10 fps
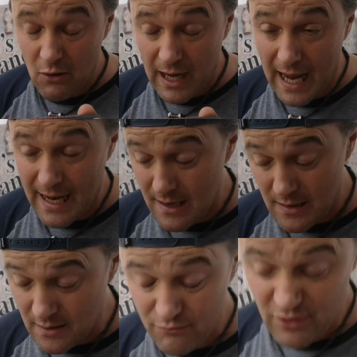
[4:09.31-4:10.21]
Okay,
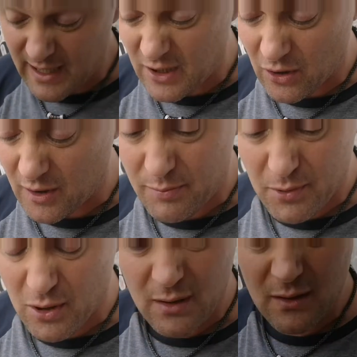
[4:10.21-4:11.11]
pretty good,
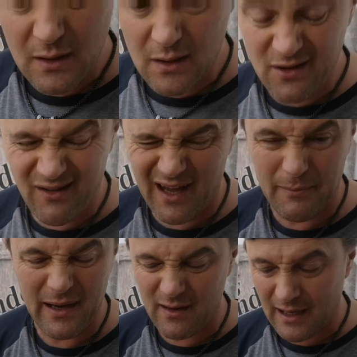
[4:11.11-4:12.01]
but not
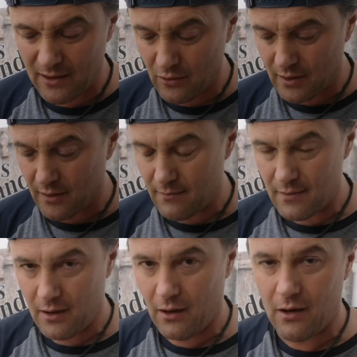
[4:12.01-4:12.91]
that bad, not good.
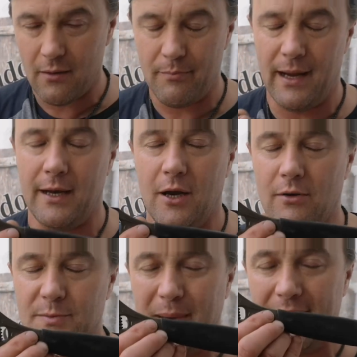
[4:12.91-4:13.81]
Oh,
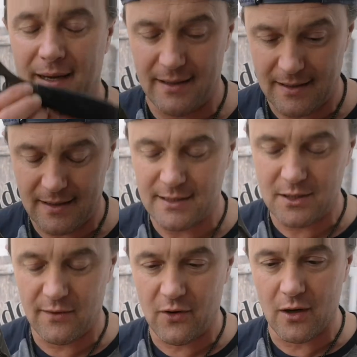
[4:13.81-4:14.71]
Beko spanner.
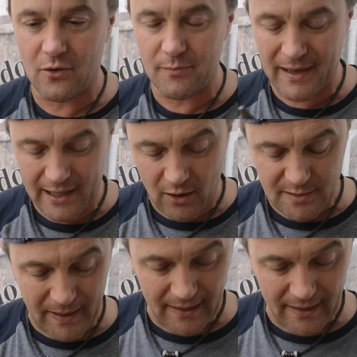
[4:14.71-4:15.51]
So I've got a good Beko